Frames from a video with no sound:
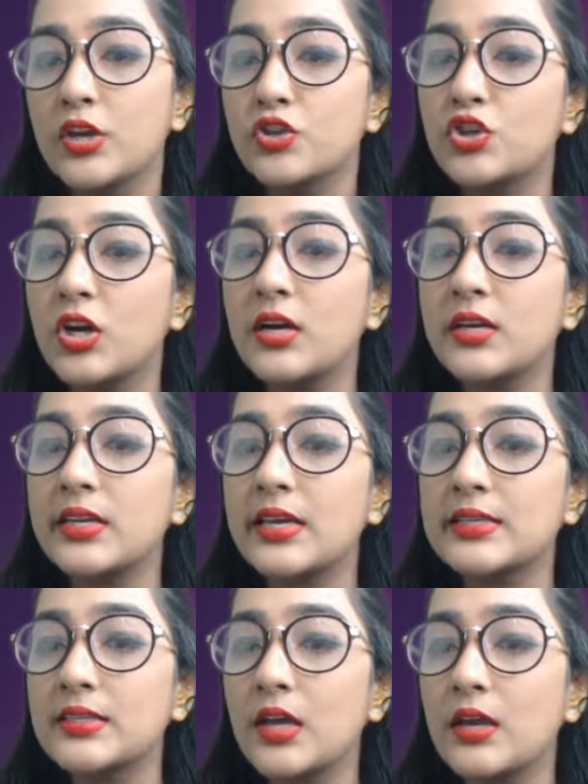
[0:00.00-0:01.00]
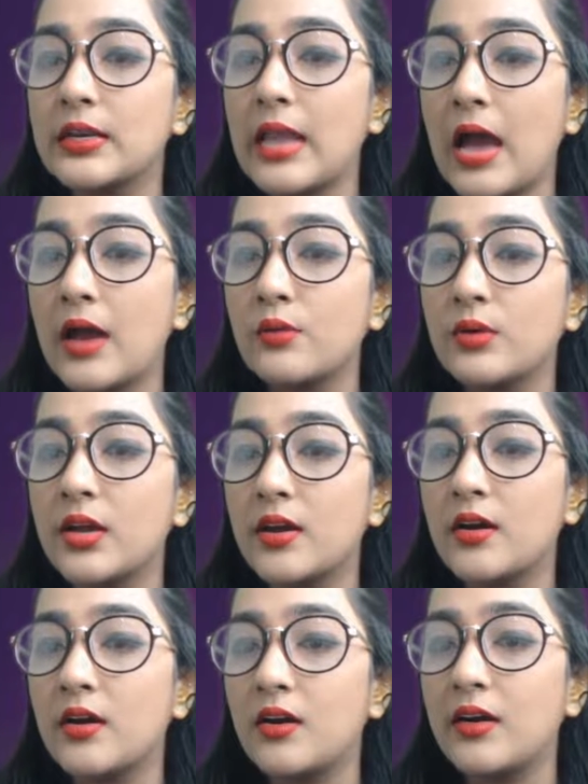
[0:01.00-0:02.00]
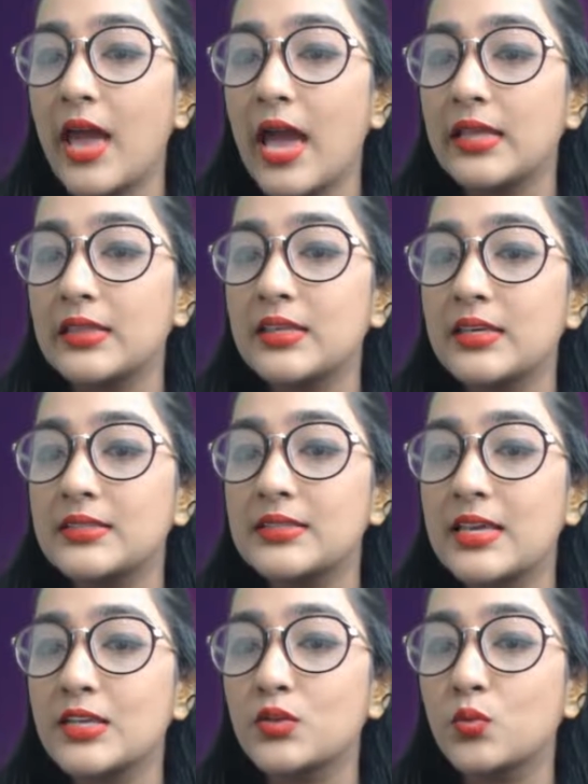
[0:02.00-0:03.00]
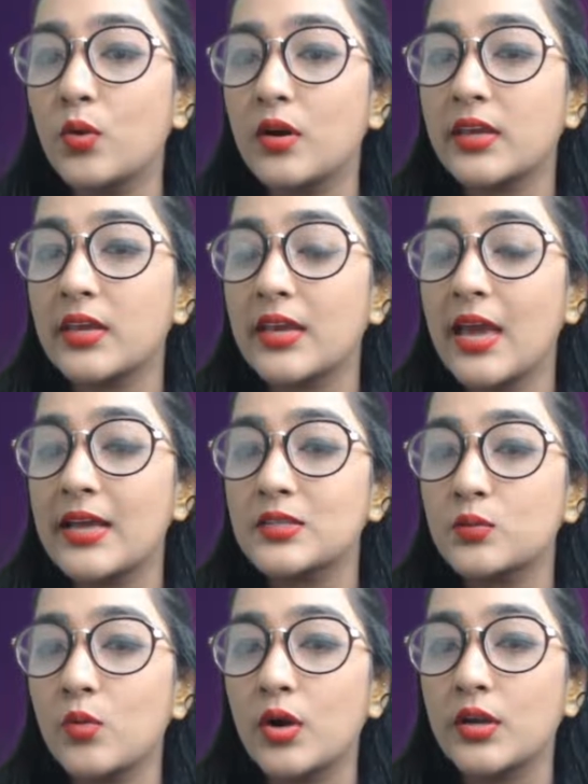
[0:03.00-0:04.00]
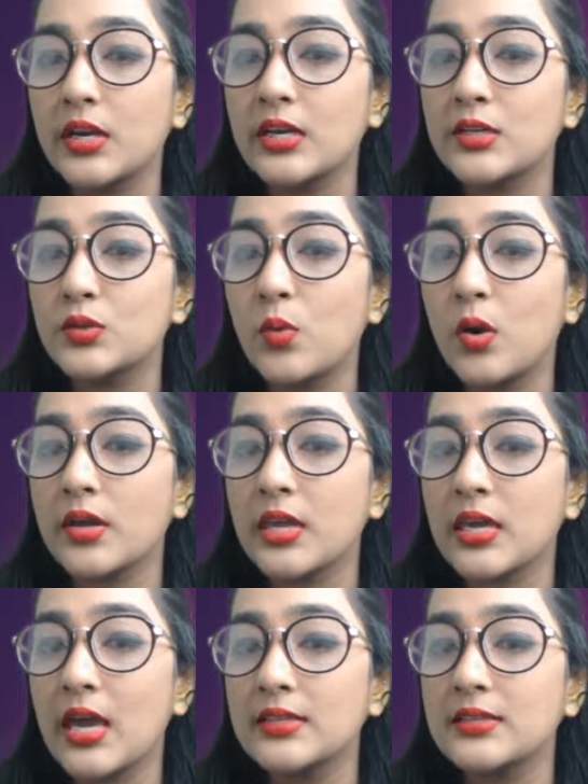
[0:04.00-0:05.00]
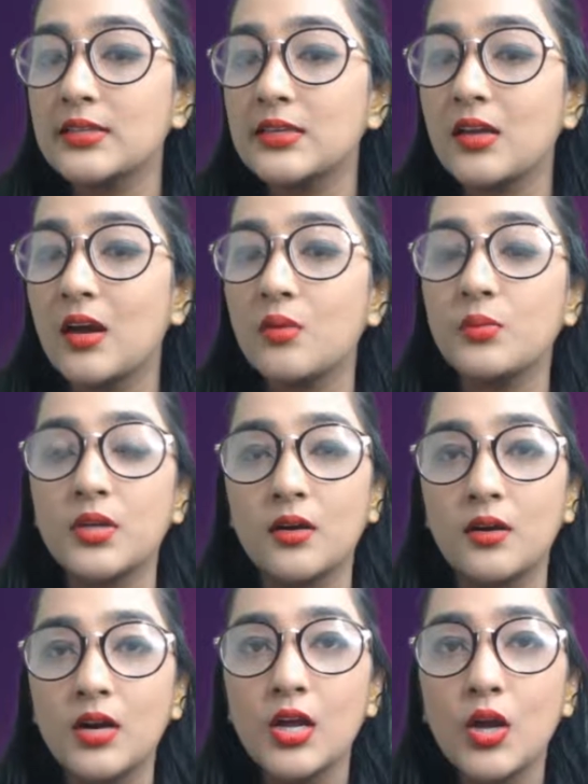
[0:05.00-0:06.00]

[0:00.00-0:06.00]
Shirt is your noun here, and this is working as what? It is working as a determiner.